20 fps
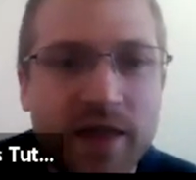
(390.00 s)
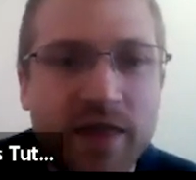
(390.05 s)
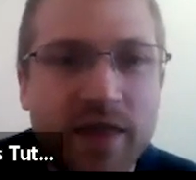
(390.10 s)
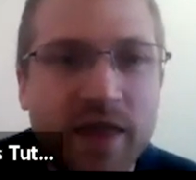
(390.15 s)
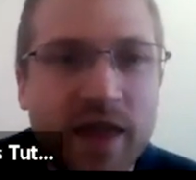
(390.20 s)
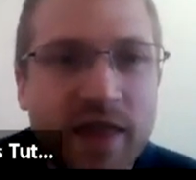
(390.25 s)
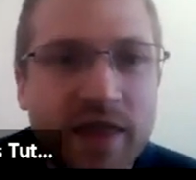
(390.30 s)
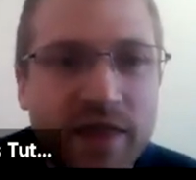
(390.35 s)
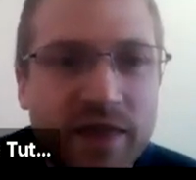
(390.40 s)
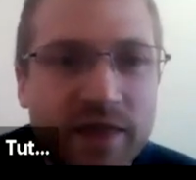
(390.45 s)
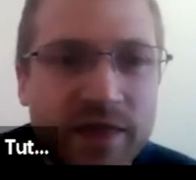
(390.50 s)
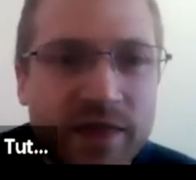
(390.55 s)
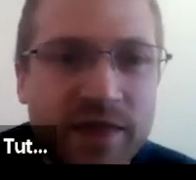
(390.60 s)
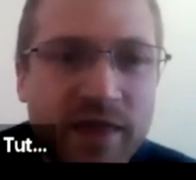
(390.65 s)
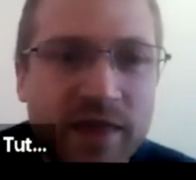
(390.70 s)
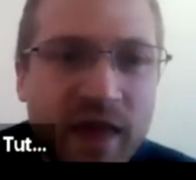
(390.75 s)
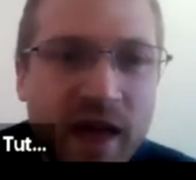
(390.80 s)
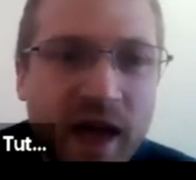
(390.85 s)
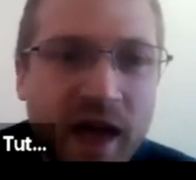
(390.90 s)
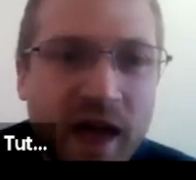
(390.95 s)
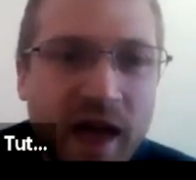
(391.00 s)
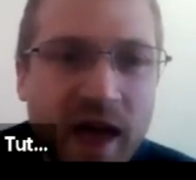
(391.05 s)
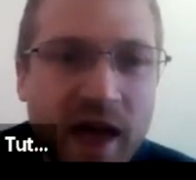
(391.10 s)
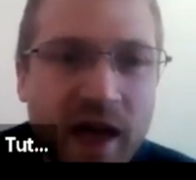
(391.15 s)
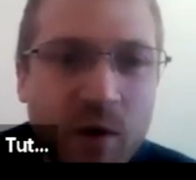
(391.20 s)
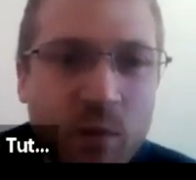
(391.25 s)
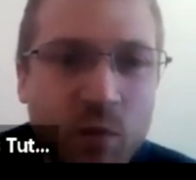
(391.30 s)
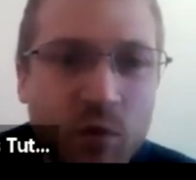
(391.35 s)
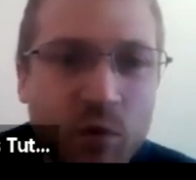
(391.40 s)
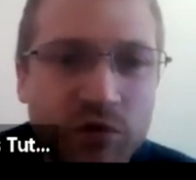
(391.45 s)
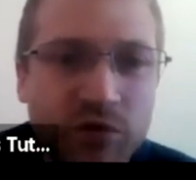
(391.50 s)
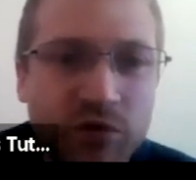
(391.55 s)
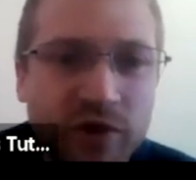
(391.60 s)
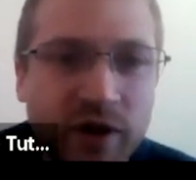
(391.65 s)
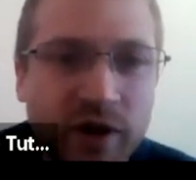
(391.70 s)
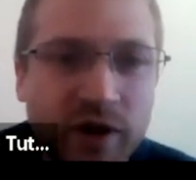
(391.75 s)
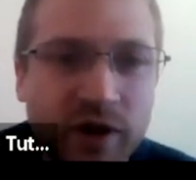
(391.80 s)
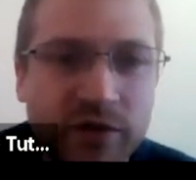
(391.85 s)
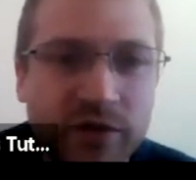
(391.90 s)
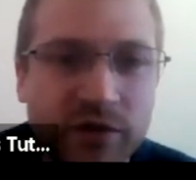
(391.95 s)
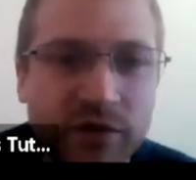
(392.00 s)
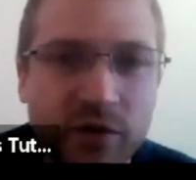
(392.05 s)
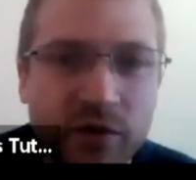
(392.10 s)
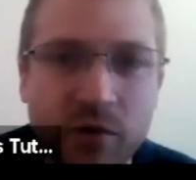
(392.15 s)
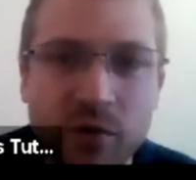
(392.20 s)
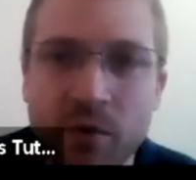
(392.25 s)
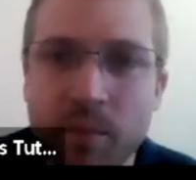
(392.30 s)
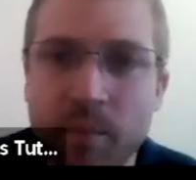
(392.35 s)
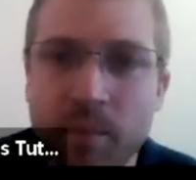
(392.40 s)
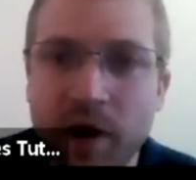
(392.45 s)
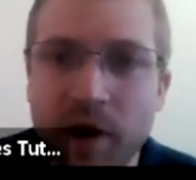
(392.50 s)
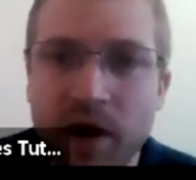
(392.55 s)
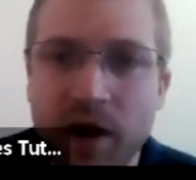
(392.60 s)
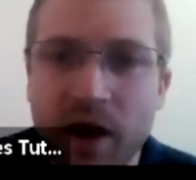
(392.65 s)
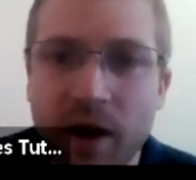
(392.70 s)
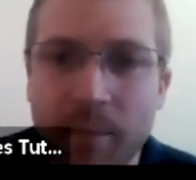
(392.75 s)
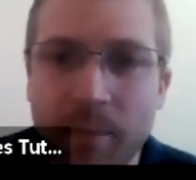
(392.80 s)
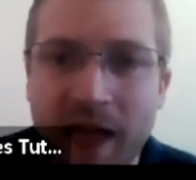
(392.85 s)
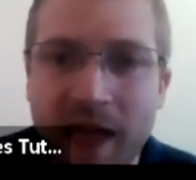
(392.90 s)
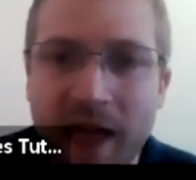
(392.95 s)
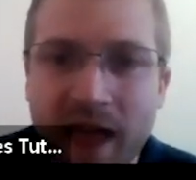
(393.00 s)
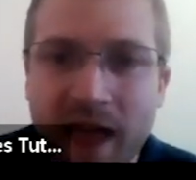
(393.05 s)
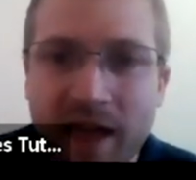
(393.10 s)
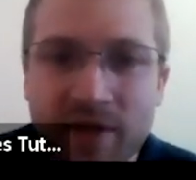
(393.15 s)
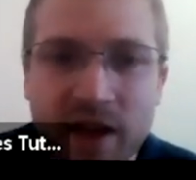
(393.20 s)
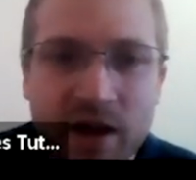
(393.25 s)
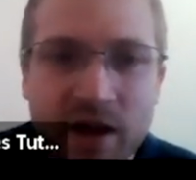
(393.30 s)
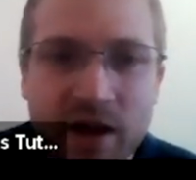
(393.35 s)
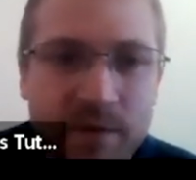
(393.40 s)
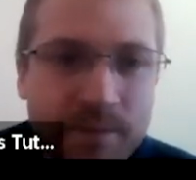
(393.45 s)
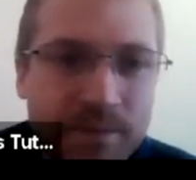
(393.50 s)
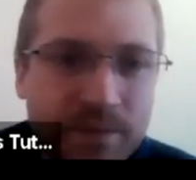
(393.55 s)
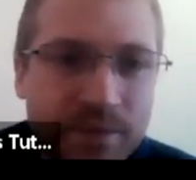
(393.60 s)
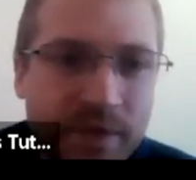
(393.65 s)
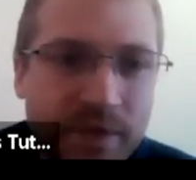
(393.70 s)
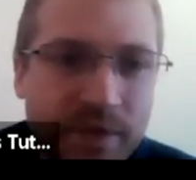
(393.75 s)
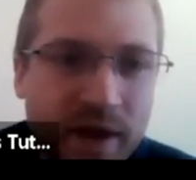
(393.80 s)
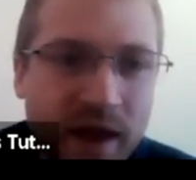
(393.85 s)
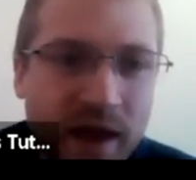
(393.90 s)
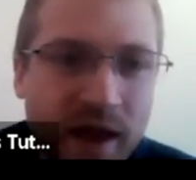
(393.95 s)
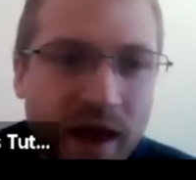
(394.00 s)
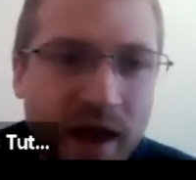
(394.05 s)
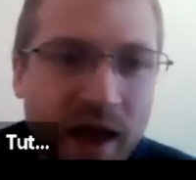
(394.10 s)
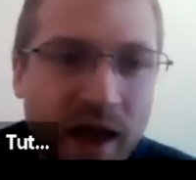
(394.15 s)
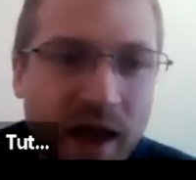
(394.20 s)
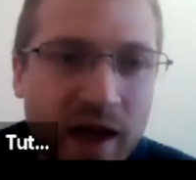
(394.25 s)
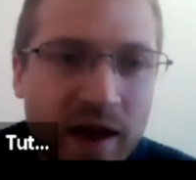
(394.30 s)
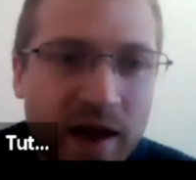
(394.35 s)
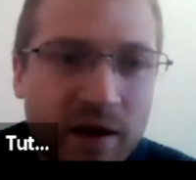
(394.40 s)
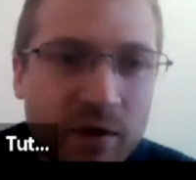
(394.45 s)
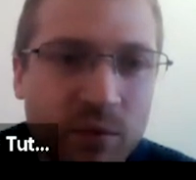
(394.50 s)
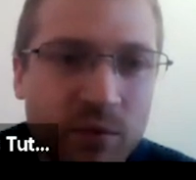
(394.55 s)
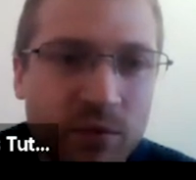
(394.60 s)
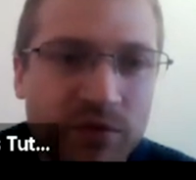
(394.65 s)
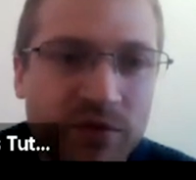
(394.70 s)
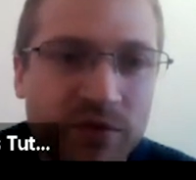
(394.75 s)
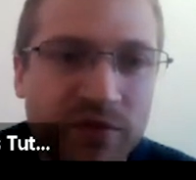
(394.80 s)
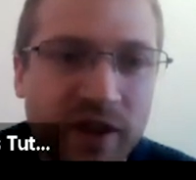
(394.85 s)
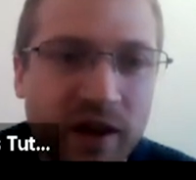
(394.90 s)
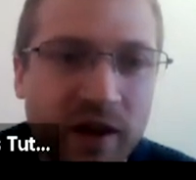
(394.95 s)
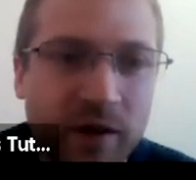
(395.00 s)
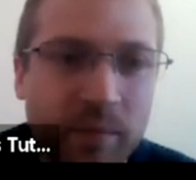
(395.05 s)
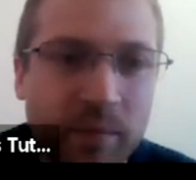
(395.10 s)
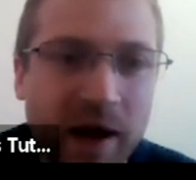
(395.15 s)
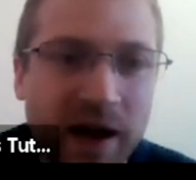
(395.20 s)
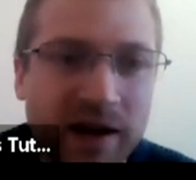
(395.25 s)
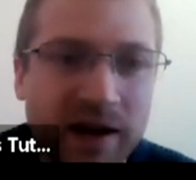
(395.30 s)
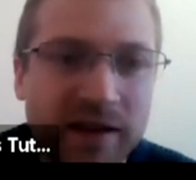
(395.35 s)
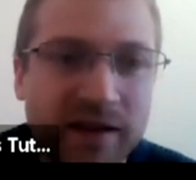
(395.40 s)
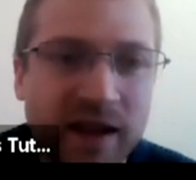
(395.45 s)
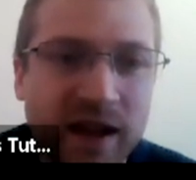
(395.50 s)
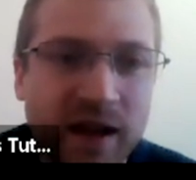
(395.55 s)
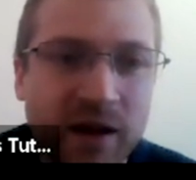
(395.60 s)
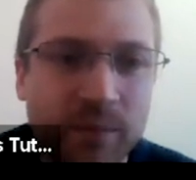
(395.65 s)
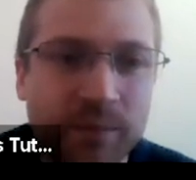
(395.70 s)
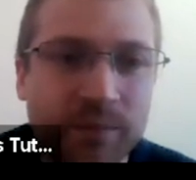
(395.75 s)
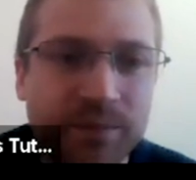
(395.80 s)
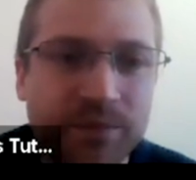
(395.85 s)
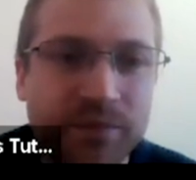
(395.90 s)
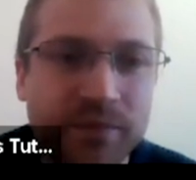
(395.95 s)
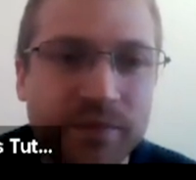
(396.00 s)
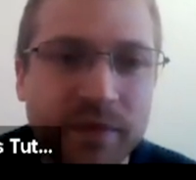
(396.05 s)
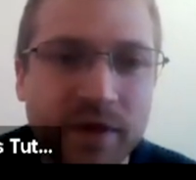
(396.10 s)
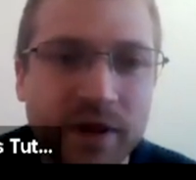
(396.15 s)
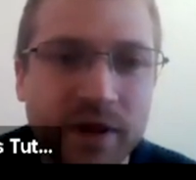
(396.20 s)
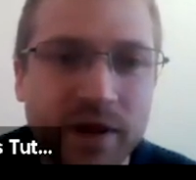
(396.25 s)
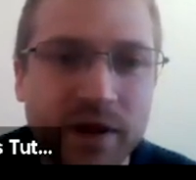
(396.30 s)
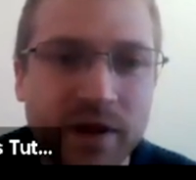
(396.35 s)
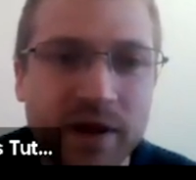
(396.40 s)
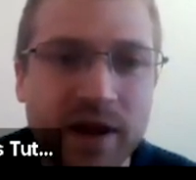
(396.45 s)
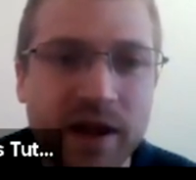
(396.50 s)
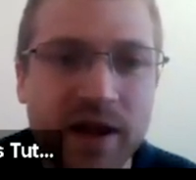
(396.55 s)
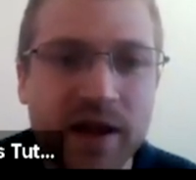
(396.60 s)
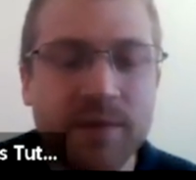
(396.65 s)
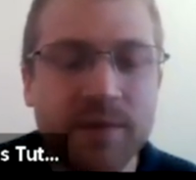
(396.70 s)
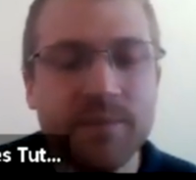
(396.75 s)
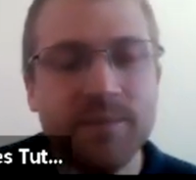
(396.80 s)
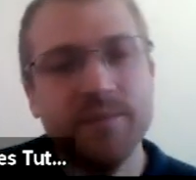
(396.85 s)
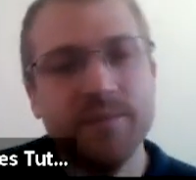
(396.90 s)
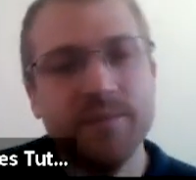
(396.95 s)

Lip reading: Then that air will start to become heavier and it will sink back down. Okay,